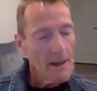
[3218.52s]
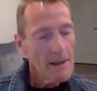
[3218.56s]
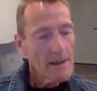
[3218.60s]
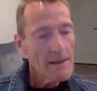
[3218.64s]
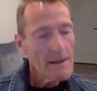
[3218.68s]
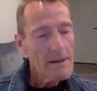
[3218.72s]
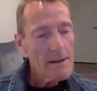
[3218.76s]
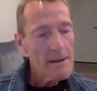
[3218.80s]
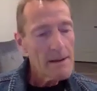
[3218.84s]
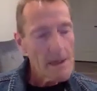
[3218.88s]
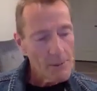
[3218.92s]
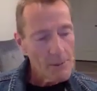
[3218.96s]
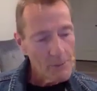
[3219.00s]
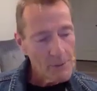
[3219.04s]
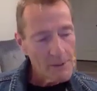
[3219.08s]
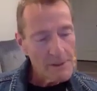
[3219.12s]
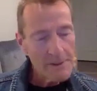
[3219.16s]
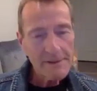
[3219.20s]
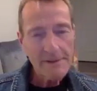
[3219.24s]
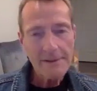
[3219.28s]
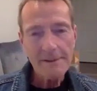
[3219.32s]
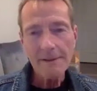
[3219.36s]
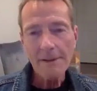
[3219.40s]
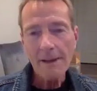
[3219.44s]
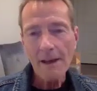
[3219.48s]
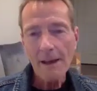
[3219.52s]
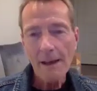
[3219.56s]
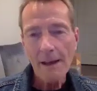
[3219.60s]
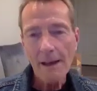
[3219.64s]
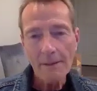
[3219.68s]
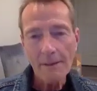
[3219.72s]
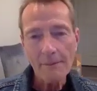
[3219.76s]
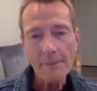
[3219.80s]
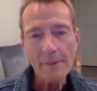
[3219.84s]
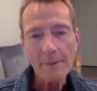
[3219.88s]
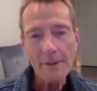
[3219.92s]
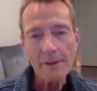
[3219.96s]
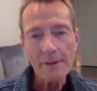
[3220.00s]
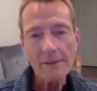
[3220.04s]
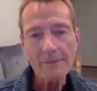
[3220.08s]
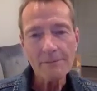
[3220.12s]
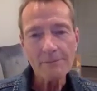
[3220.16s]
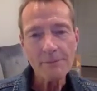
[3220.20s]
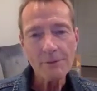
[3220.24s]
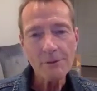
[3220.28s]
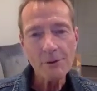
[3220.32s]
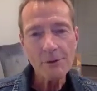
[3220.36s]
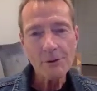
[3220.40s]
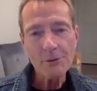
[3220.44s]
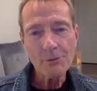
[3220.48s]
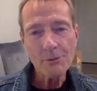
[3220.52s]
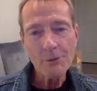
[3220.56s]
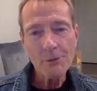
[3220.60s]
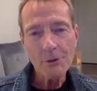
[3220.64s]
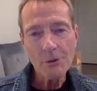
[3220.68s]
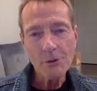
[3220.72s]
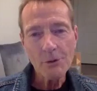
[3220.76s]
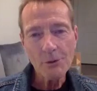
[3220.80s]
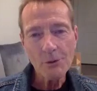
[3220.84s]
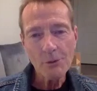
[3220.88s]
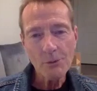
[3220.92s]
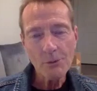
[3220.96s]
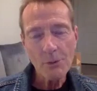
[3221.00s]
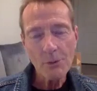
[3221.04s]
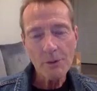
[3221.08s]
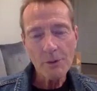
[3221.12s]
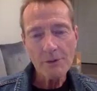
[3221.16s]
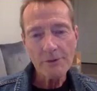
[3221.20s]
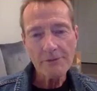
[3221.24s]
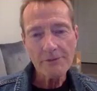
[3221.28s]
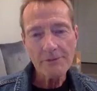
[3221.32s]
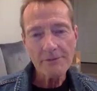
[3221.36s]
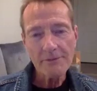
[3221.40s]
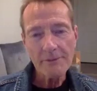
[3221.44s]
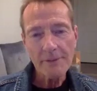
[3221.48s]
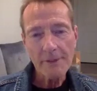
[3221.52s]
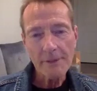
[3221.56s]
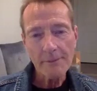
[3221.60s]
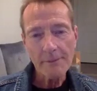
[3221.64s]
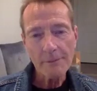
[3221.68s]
No, we did not. But Blue Moon was